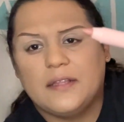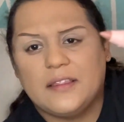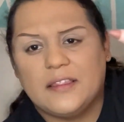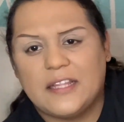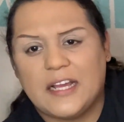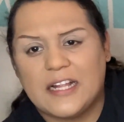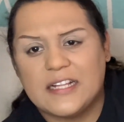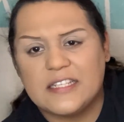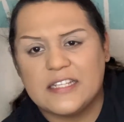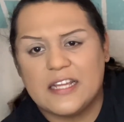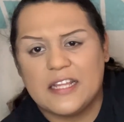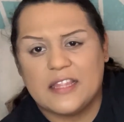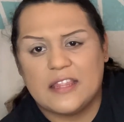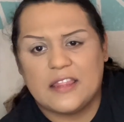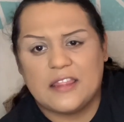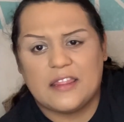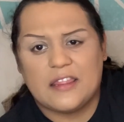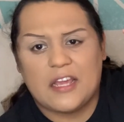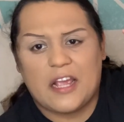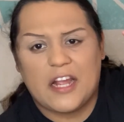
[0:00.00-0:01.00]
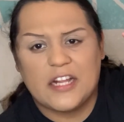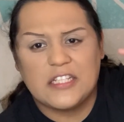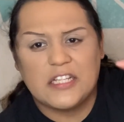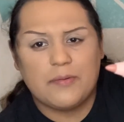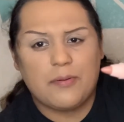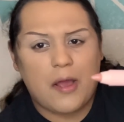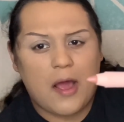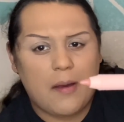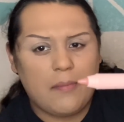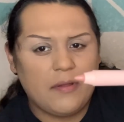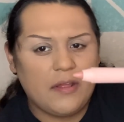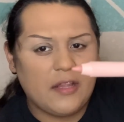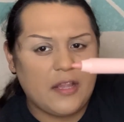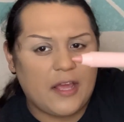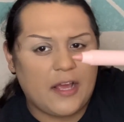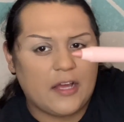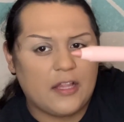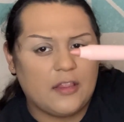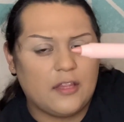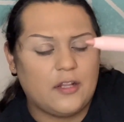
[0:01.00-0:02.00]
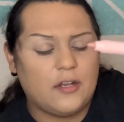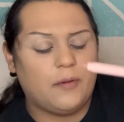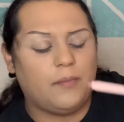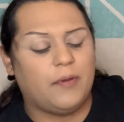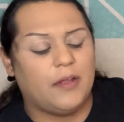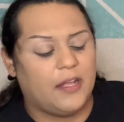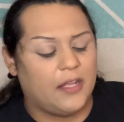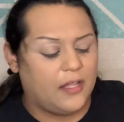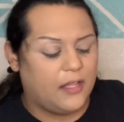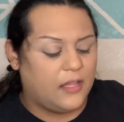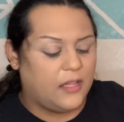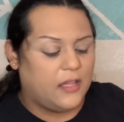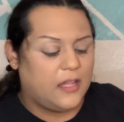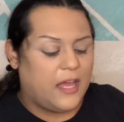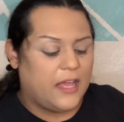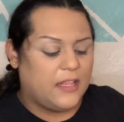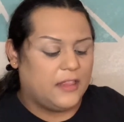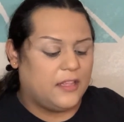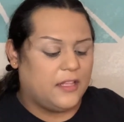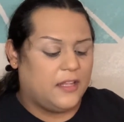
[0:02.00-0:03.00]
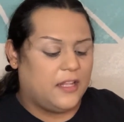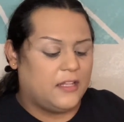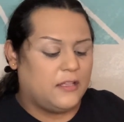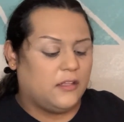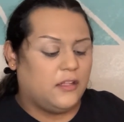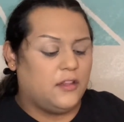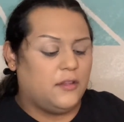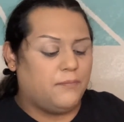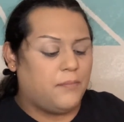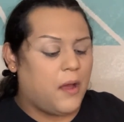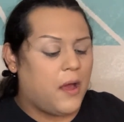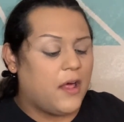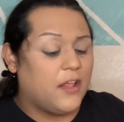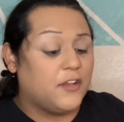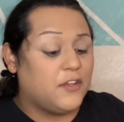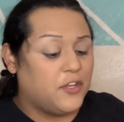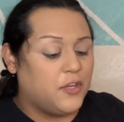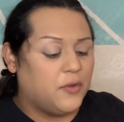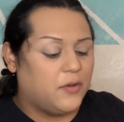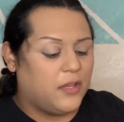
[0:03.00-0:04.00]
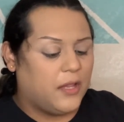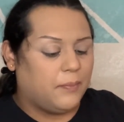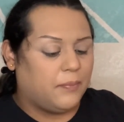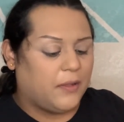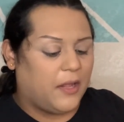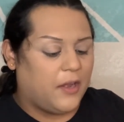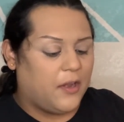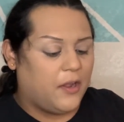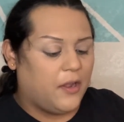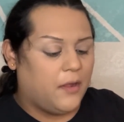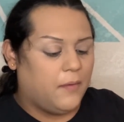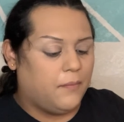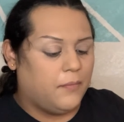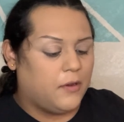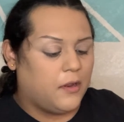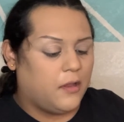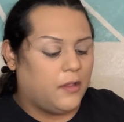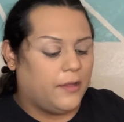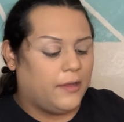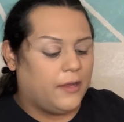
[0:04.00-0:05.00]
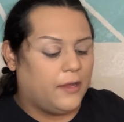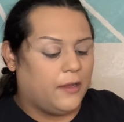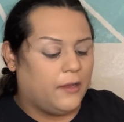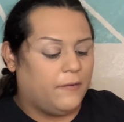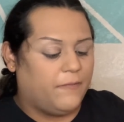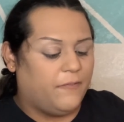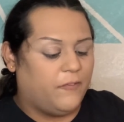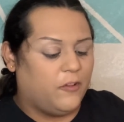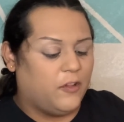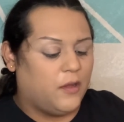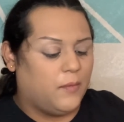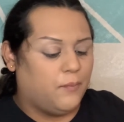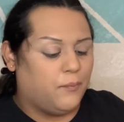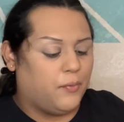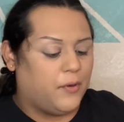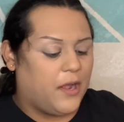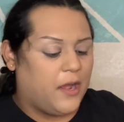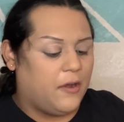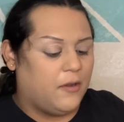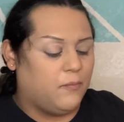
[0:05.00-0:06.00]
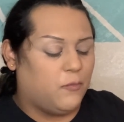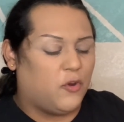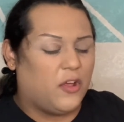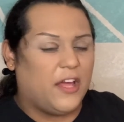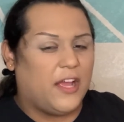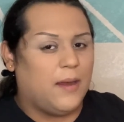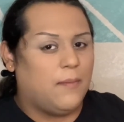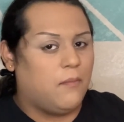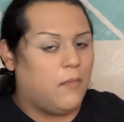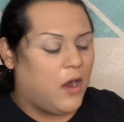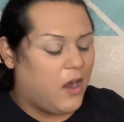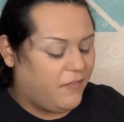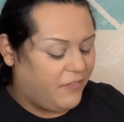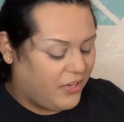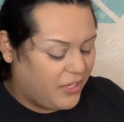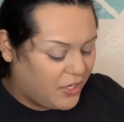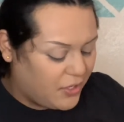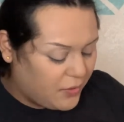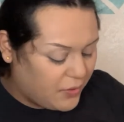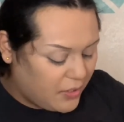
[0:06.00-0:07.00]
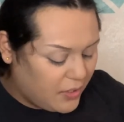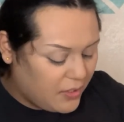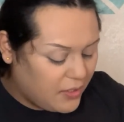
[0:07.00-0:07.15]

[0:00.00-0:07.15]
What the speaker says: That's it there. It's probably like a little bit light. It's probably a nude lip liner, but not like a full-on brown. More like a mauve nude.